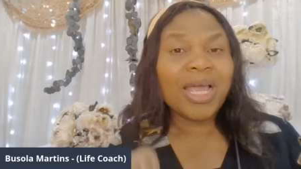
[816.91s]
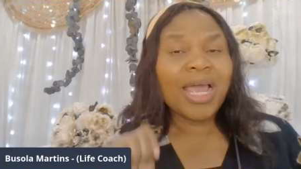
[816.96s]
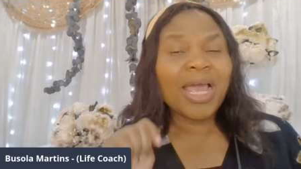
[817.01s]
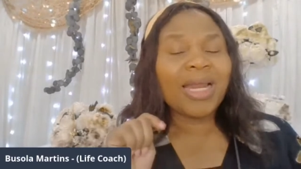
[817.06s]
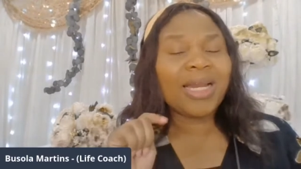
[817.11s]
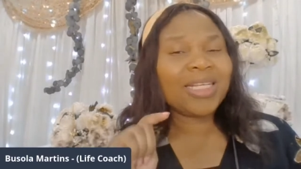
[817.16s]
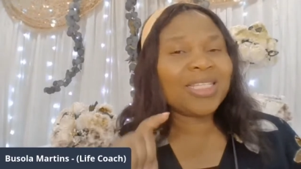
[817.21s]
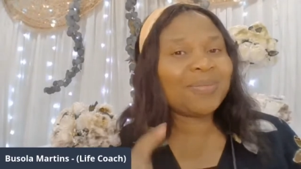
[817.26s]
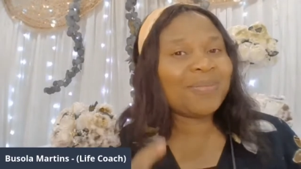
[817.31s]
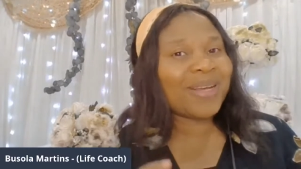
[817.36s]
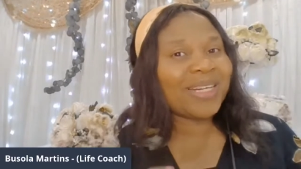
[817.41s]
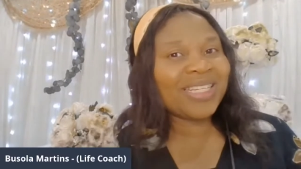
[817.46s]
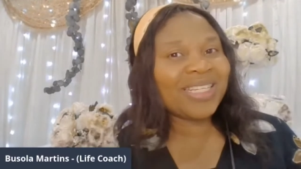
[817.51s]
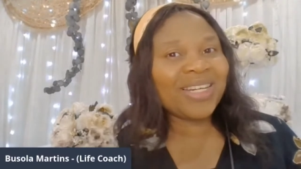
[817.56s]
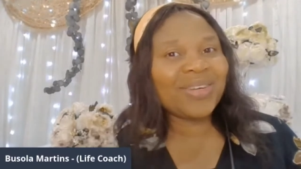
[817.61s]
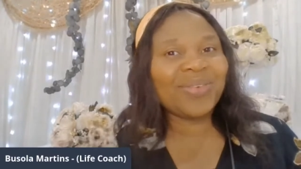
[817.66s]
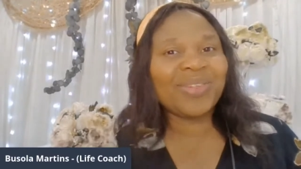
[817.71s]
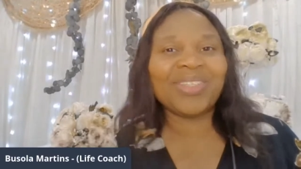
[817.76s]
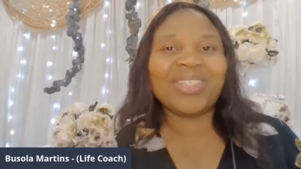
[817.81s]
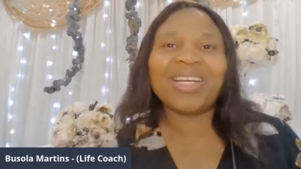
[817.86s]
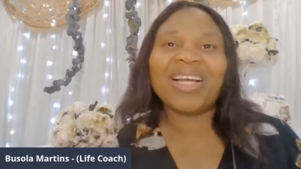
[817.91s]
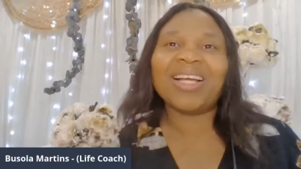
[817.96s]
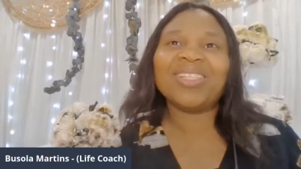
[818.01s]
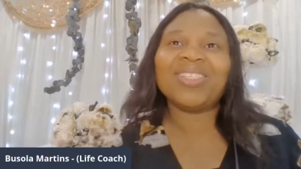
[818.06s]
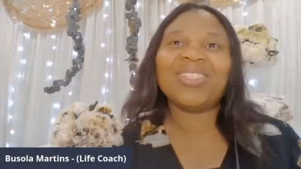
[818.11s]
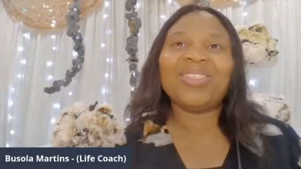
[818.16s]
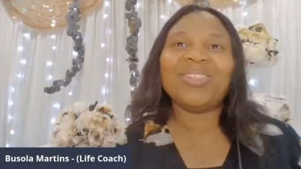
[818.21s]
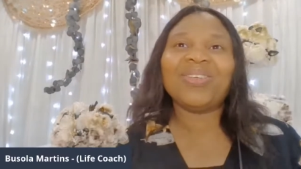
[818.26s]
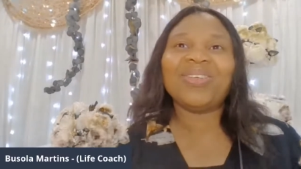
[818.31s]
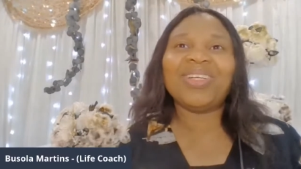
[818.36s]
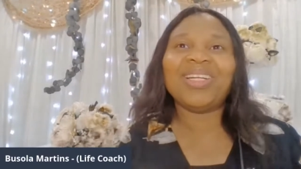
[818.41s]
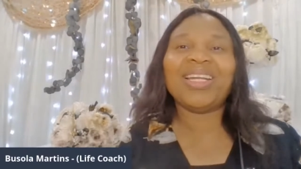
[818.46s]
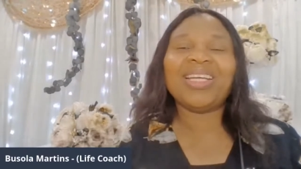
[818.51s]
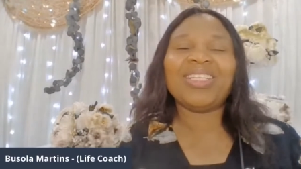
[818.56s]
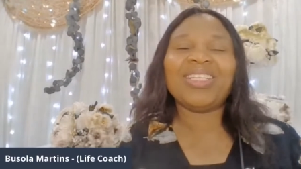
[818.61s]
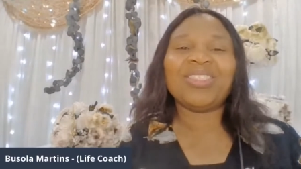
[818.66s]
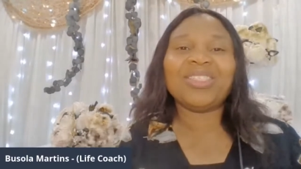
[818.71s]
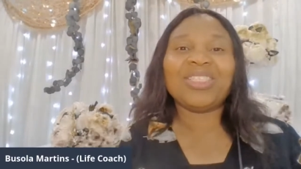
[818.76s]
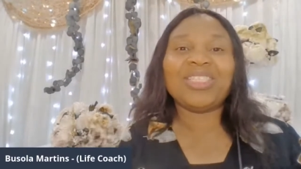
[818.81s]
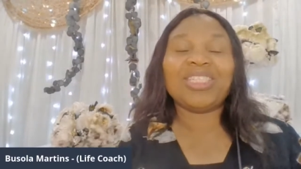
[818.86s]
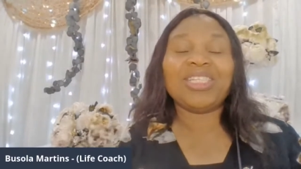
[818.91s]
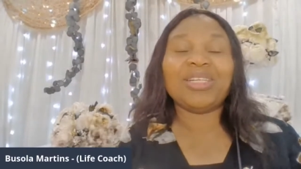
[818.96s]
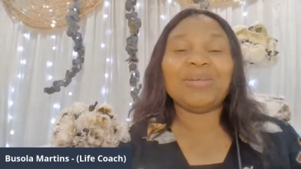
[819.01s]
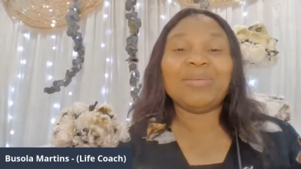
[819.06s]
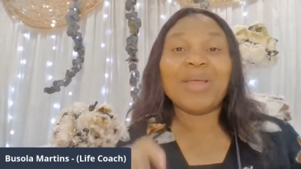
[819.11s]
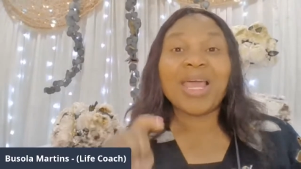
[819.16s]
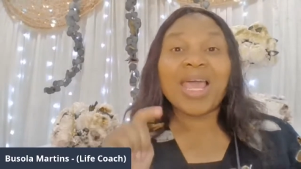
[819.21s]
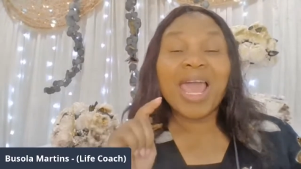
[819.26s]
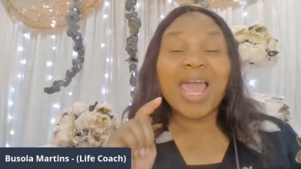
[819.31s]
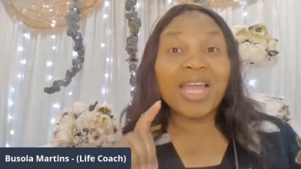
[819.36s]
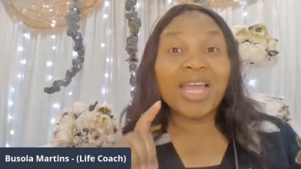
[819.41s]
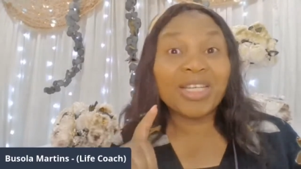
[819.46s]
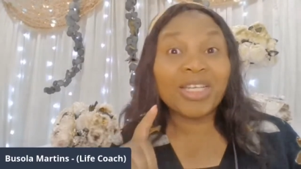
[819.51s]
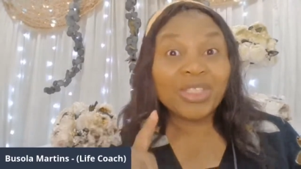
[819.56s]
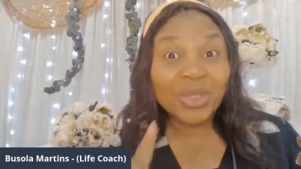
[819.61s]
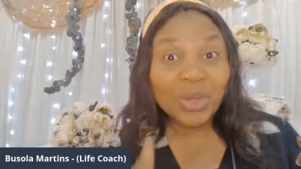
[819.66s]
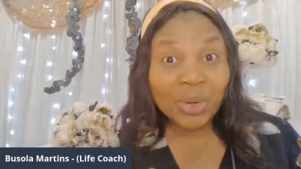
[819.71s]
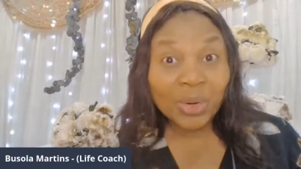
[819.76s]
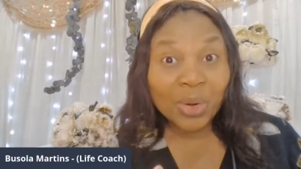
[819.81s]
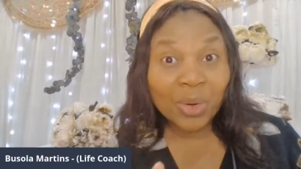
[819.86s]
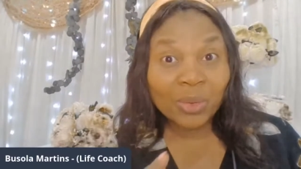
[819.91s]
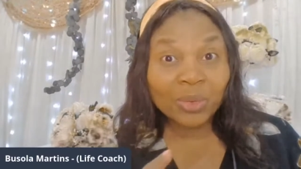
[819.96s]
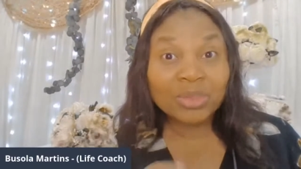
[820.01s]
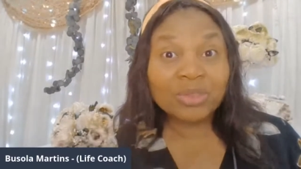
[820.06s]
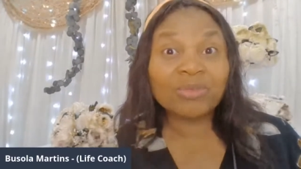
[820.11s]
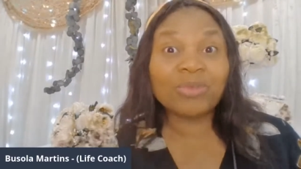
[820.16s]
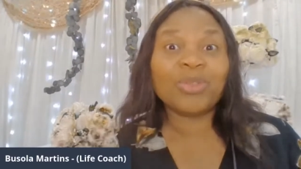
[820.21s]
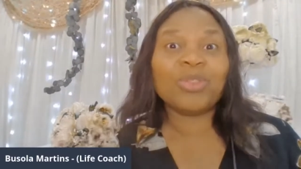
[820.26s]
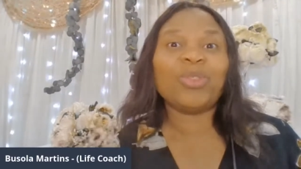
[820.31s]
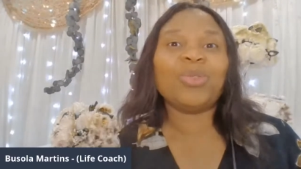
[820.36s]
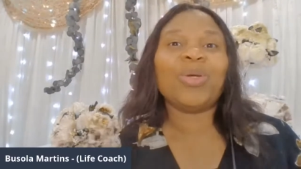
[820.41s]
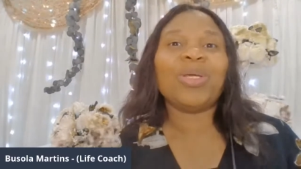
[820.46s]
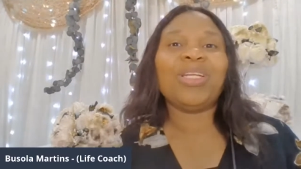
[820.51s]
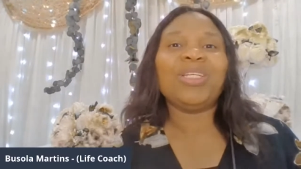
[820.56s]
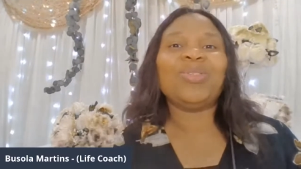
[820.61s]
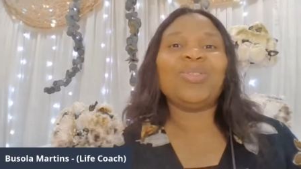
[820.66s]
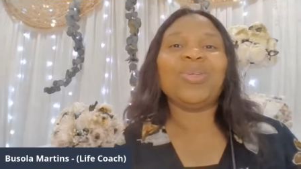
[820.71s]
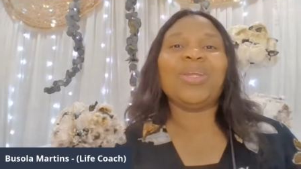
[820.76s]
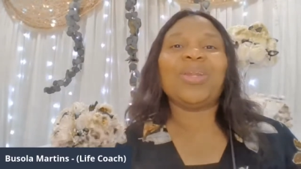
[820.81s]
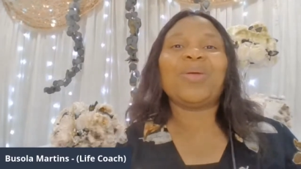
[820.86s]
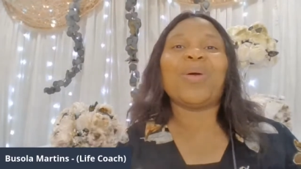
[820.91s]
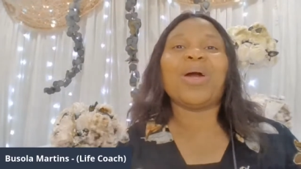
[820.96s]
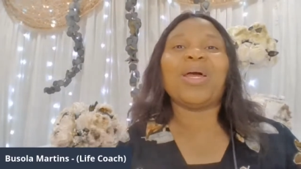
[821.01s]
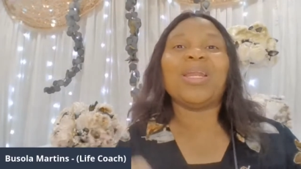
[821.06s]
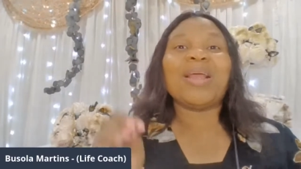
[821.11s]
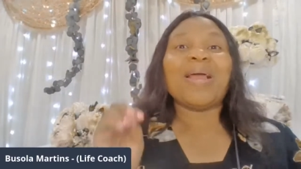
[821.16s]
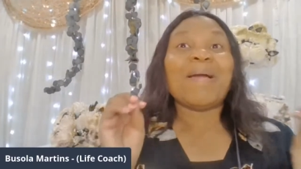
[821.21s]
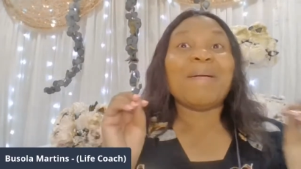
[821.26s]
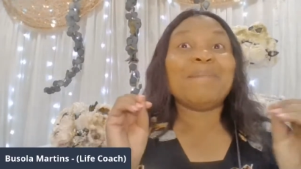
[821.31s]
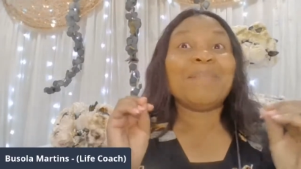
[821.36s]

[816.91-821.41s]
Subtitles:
And especially with regards to your relationship and your goals for 2021.